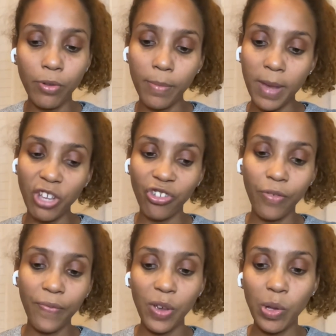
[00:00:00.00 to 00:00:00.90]
It makes you
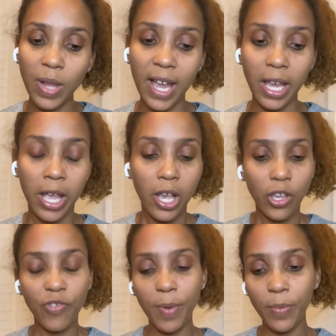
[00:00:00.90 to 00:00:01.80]
feel like
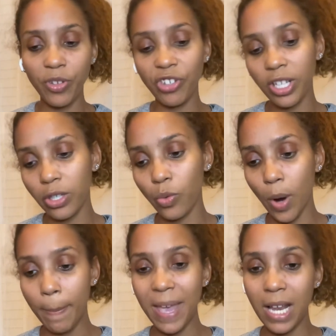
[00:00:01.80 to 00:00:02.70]
you've been rejected or
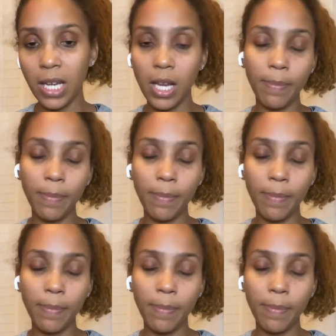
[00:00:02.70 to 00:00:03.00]
abandoned.